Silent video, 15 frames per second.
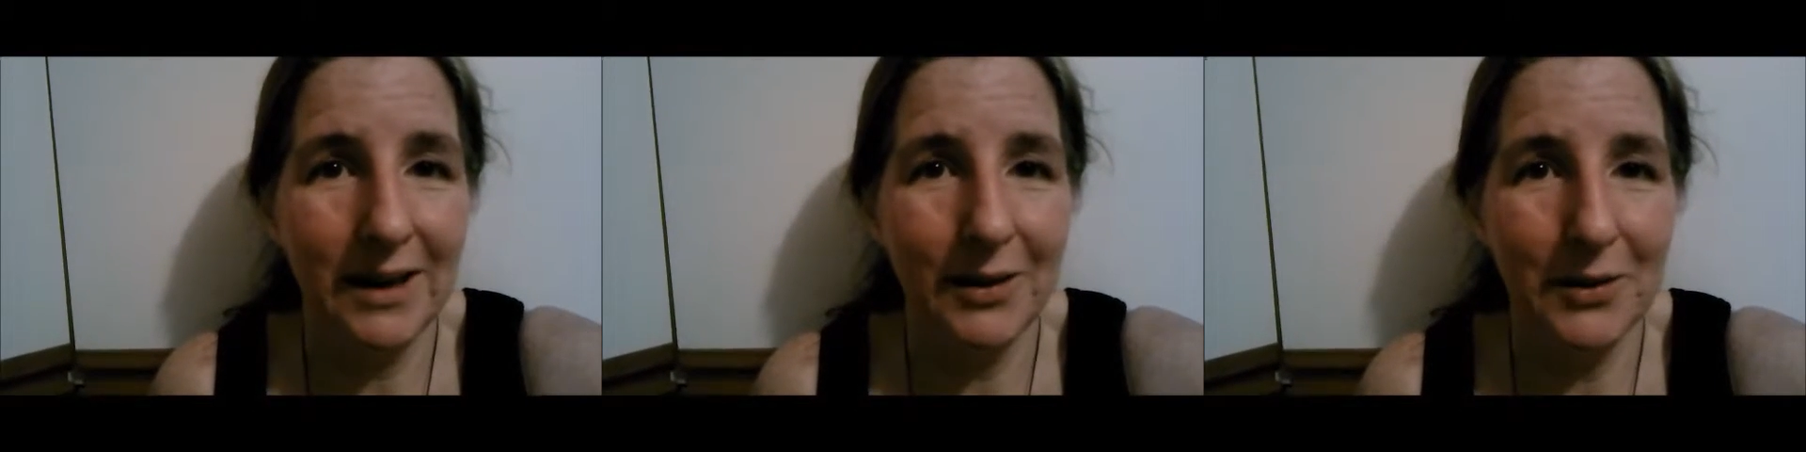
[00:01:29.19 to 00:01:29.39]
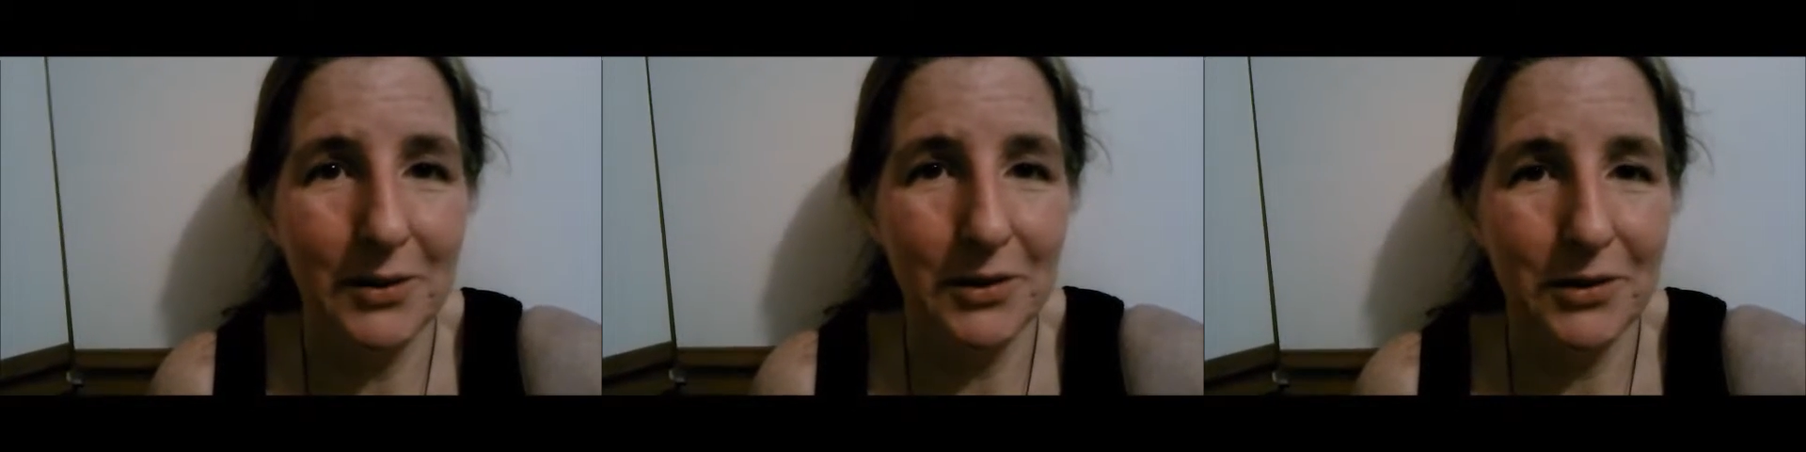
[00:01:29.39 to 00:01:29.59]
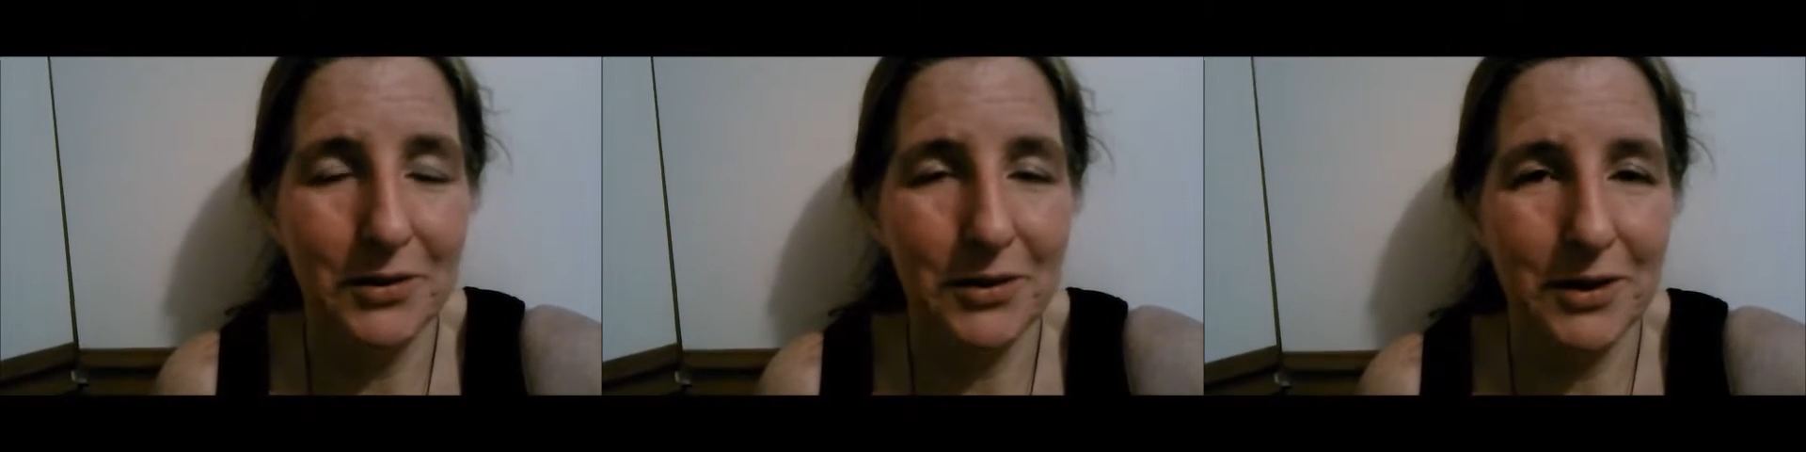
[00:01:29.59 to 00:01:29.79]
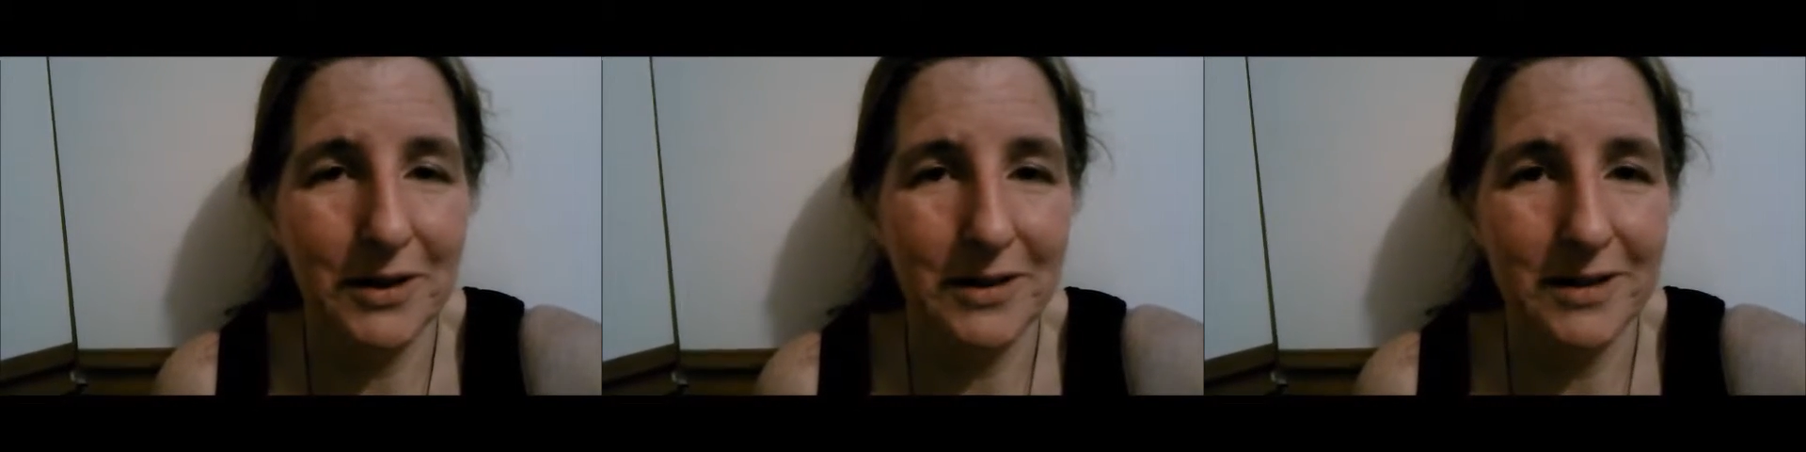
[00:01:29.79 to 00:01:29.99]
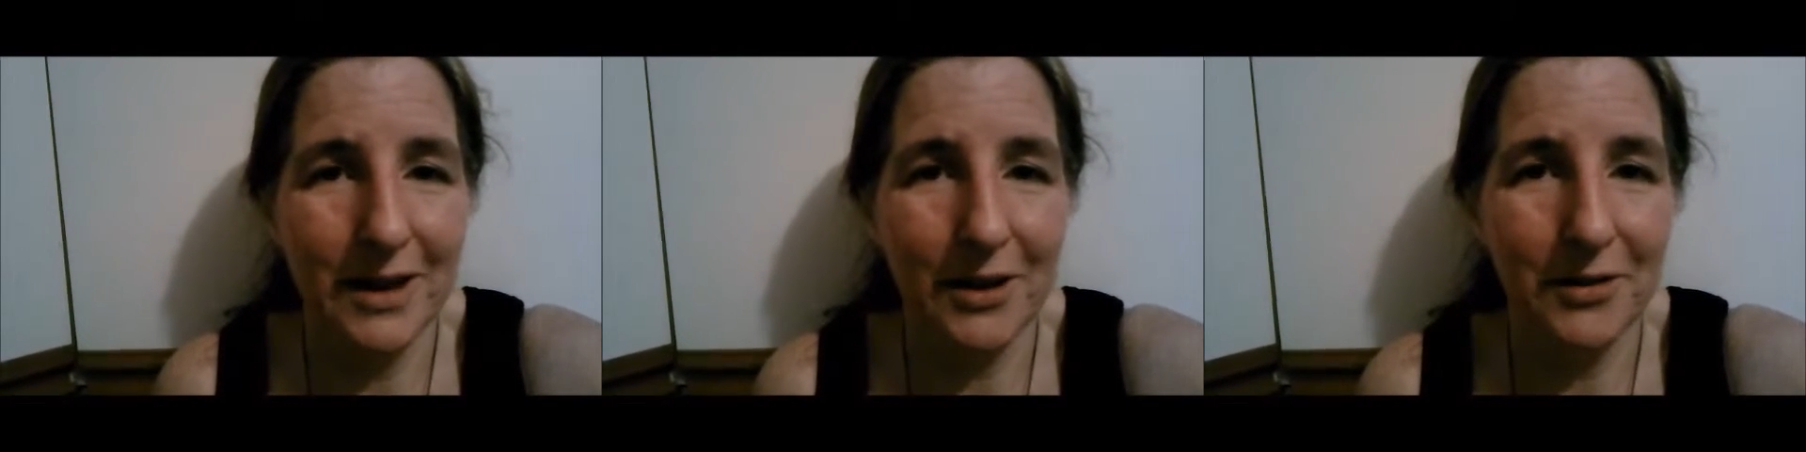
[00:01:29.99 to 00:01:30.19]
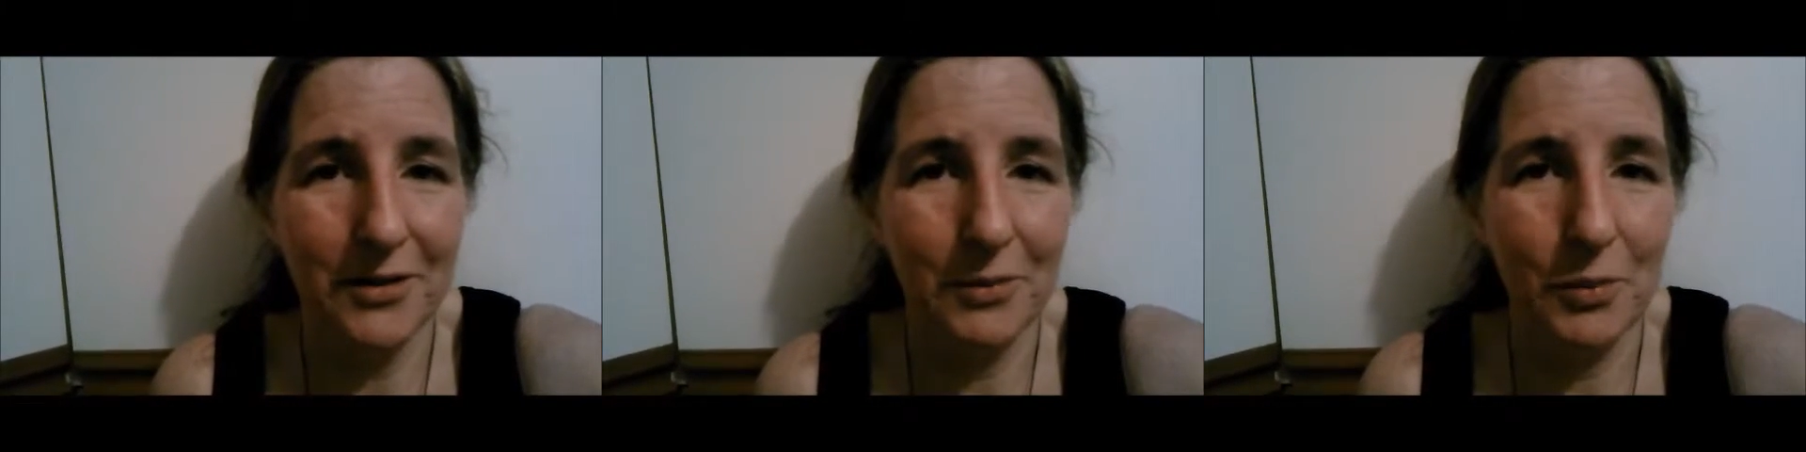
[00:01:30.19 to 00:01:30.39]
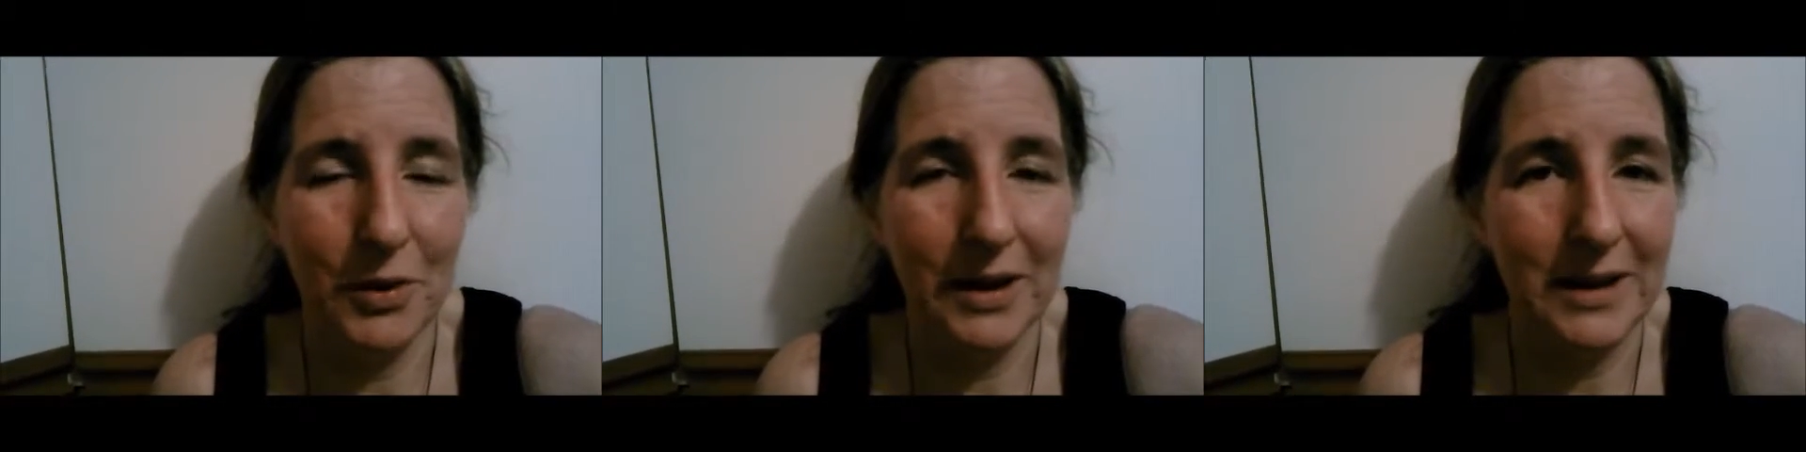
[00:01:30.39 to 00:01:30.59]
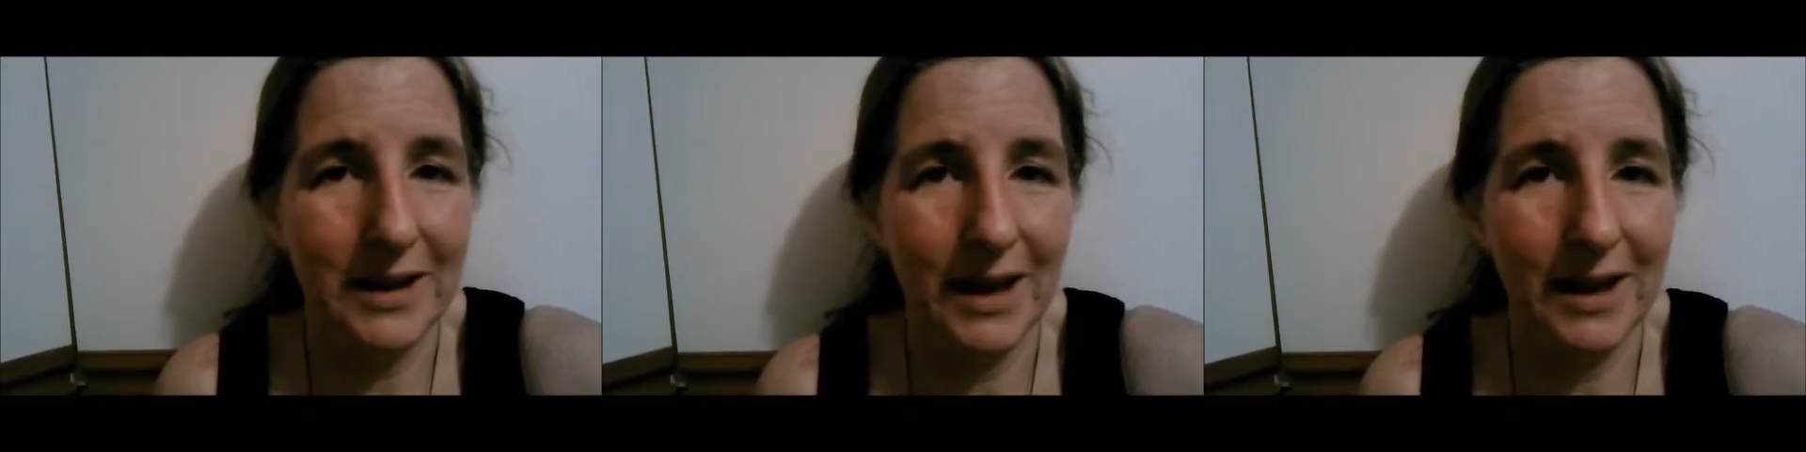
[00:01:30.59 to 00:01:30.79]
goals for yourself in
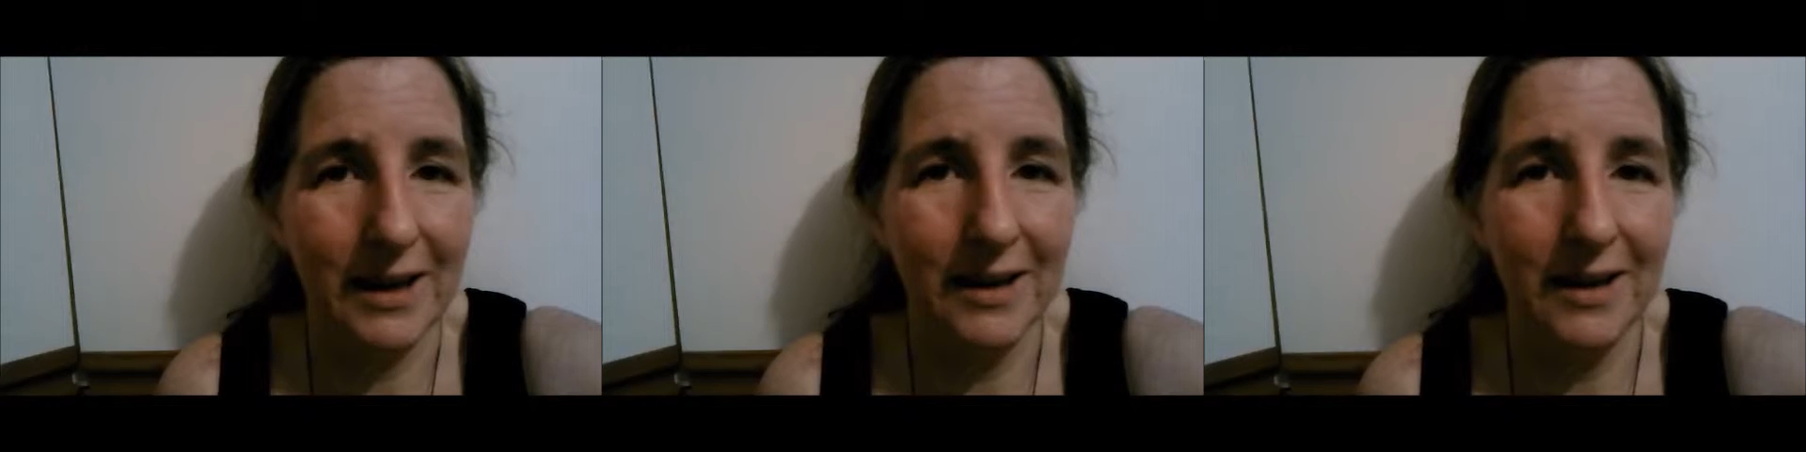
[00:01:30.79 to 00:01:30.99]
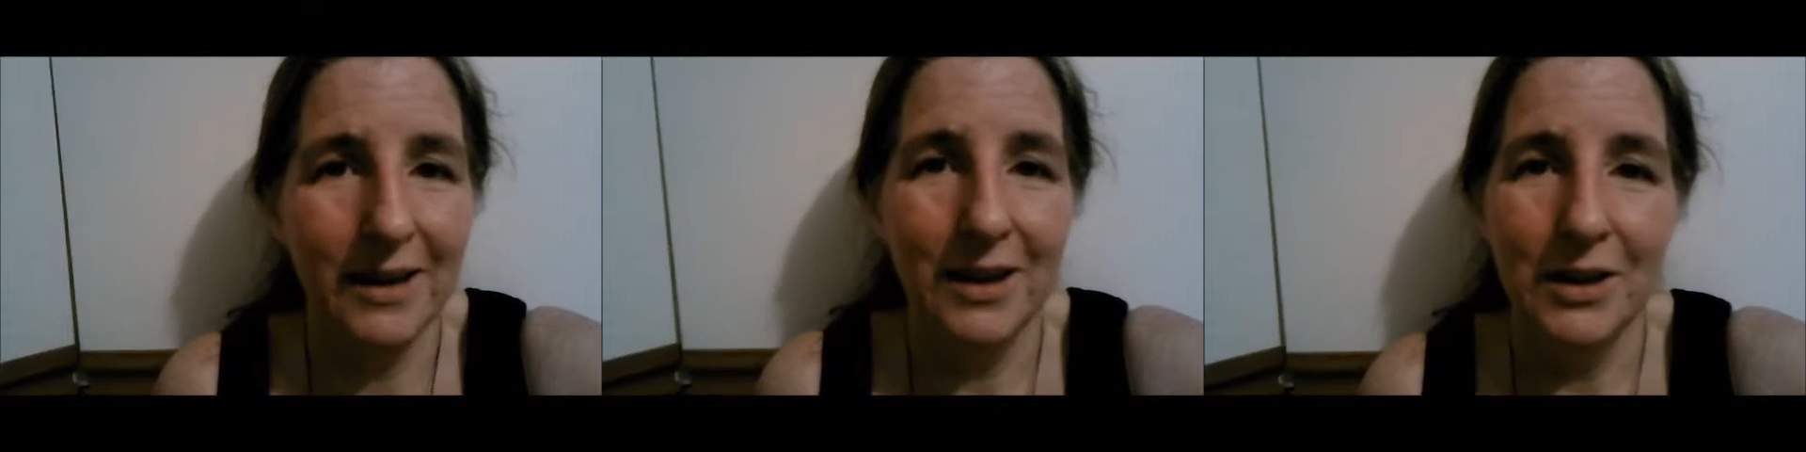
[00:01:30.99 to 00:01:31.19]
one day.